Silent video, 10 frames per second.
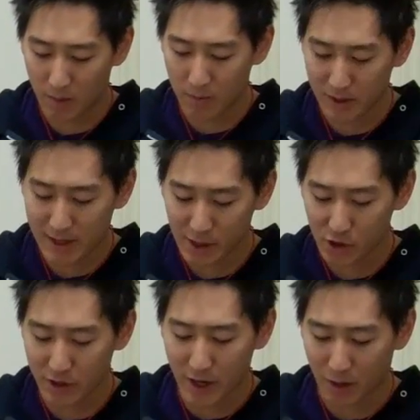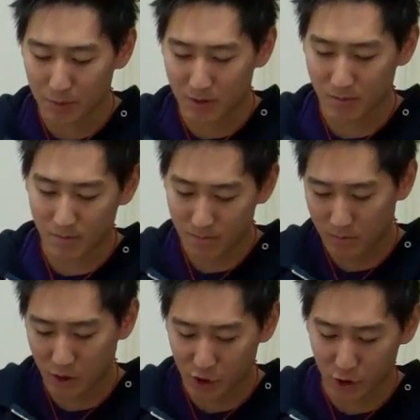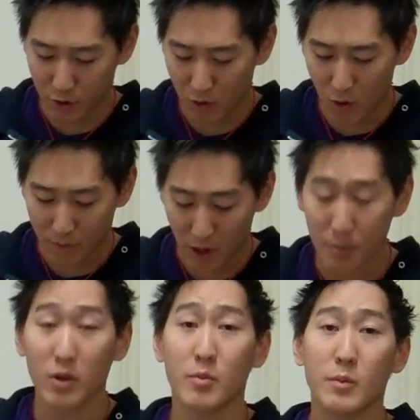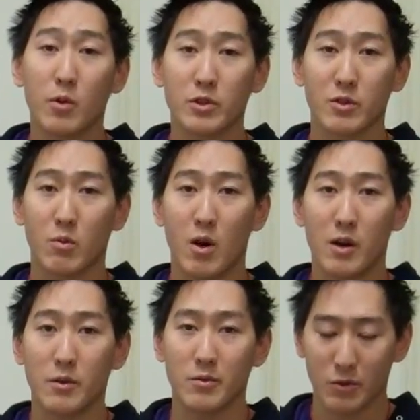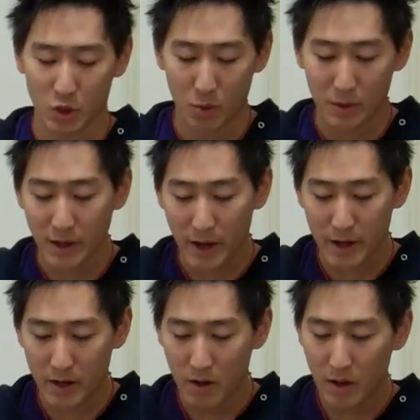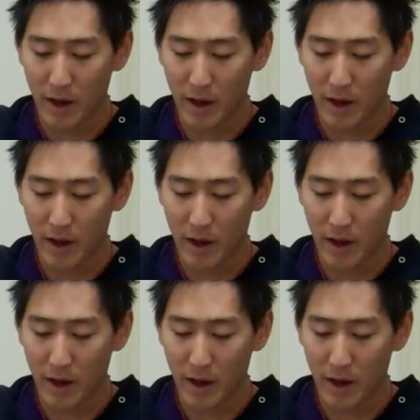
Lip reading: This actually helps the shoe open up a little bit more so the water and soap can get in,